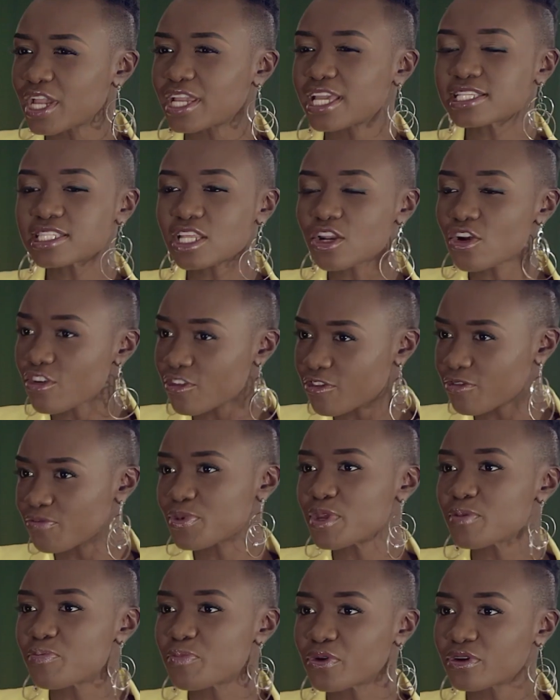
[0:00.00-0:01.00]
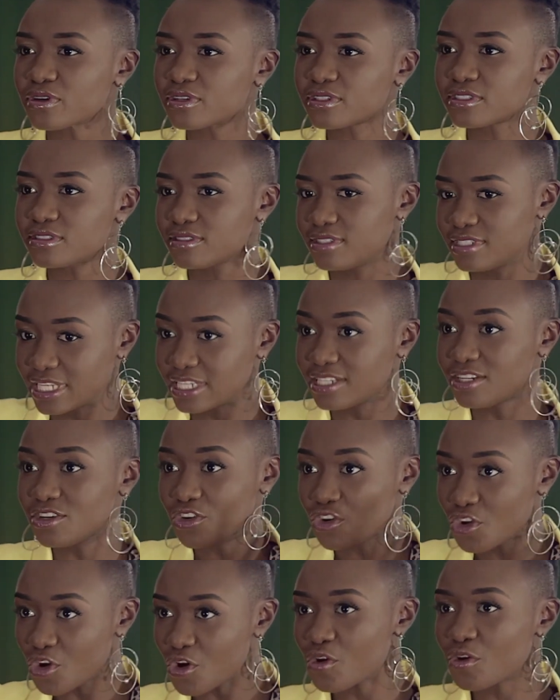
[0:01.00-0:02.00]
So I guess a lot of people
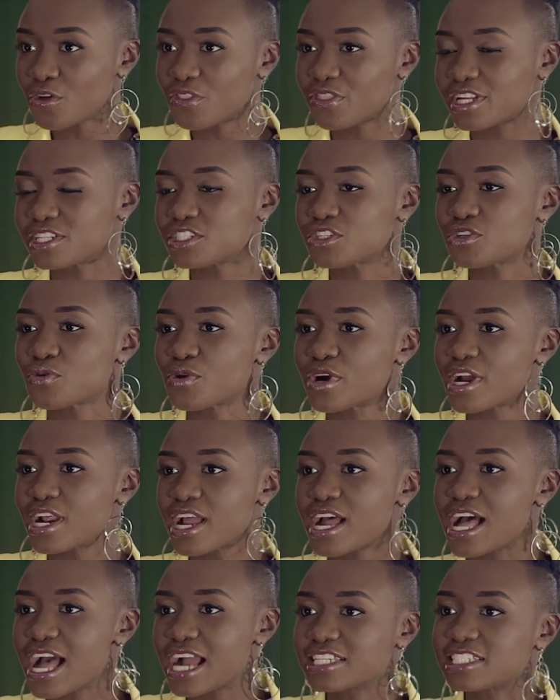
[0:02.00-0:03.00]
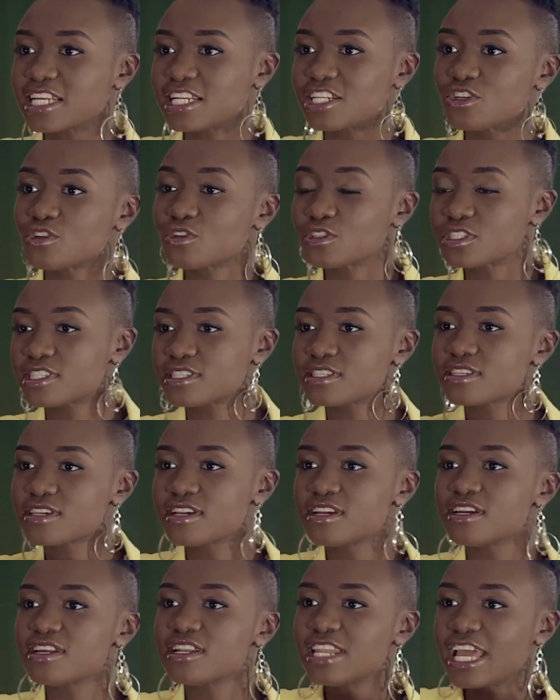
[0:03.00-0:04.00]
didn't know that you were actually not
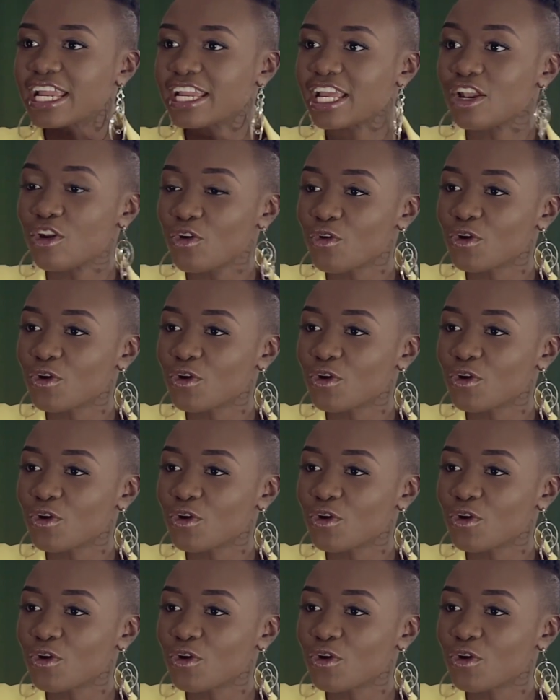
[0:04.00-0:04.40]
like a